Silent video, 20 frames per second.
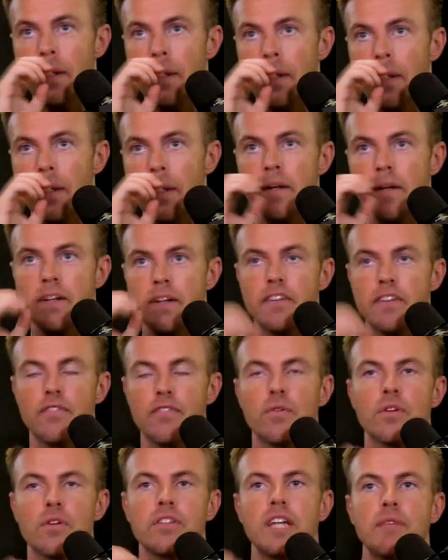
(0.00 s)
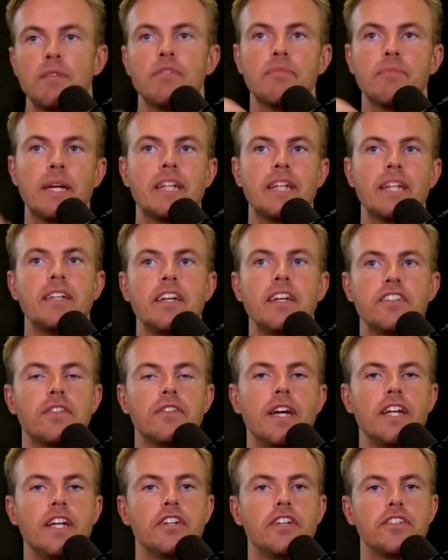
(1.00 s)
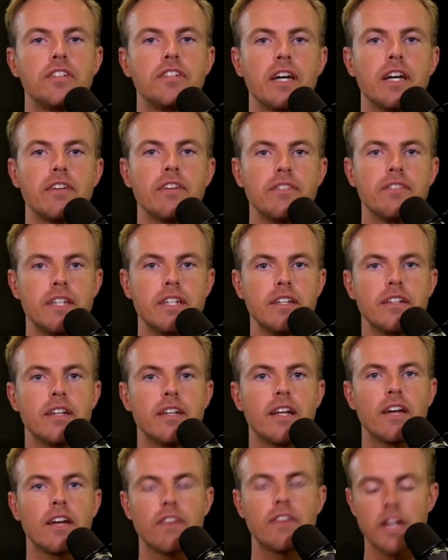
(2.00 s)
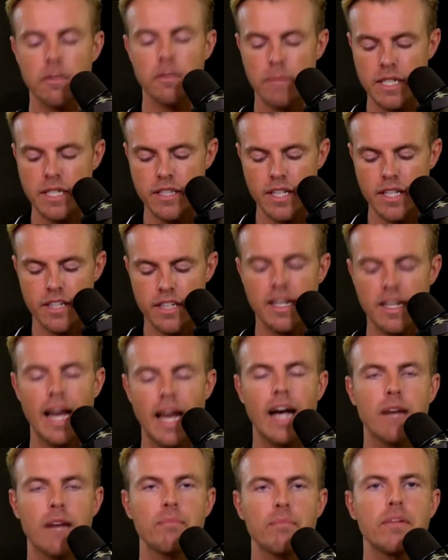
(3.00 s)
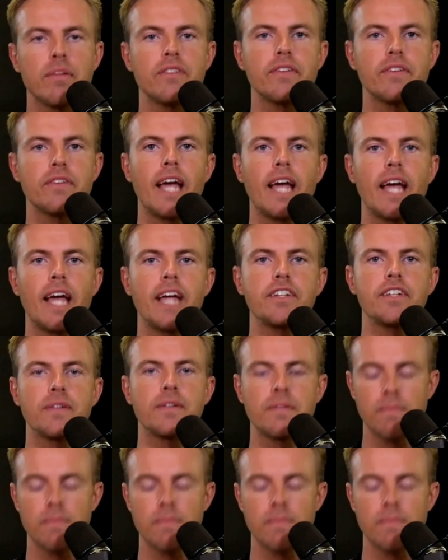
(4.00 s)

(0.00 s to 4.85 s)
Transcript: the fourth type of meditation to train yourself in that I recommend is amplification.